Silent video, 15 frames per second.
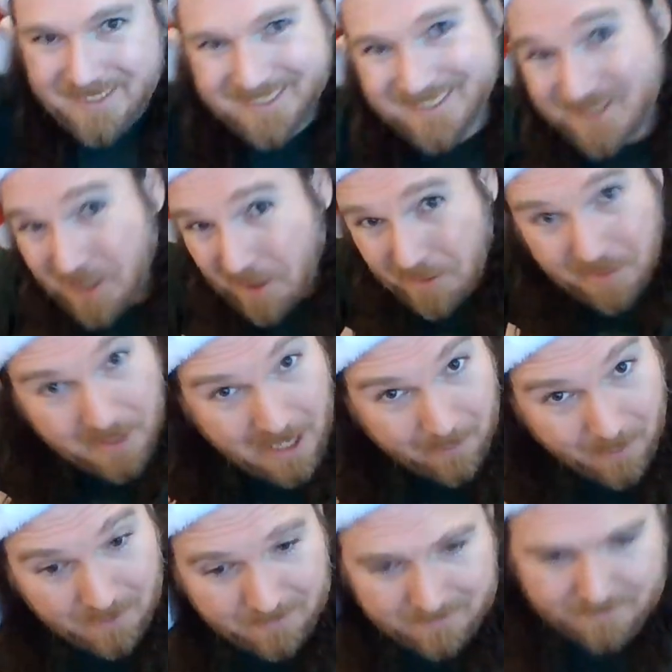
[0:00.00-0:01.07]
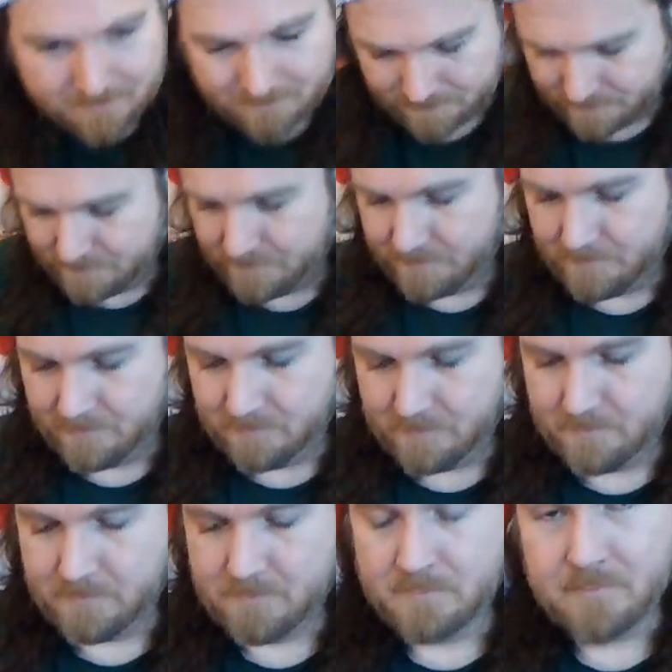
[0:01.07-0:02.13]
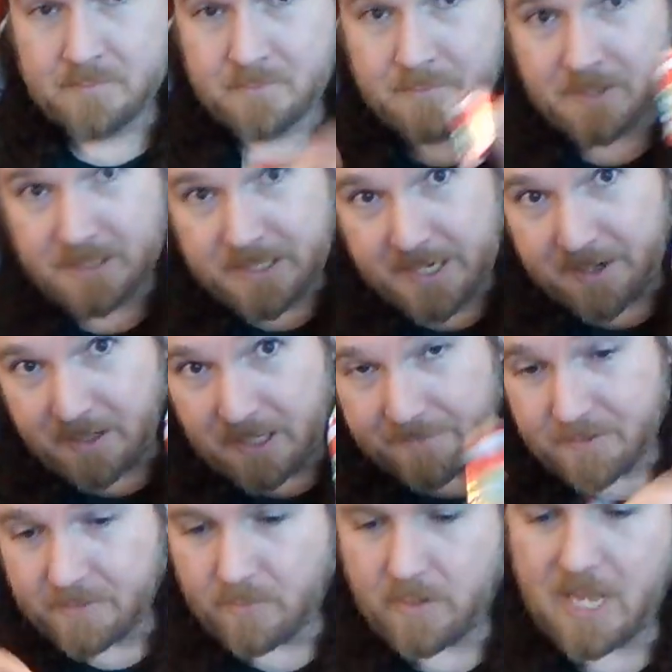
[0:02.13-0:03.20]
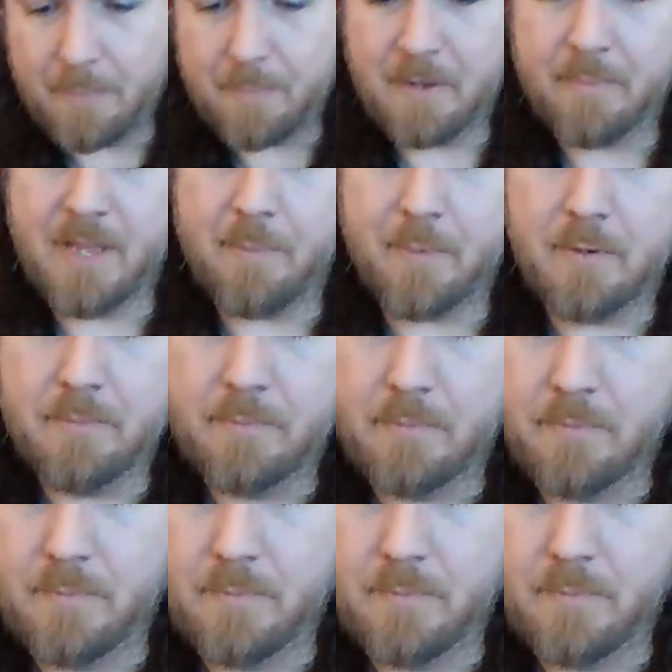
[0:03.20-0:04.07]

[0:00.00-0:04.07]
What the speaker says: Stealth label. You take your leftover wrapping paper,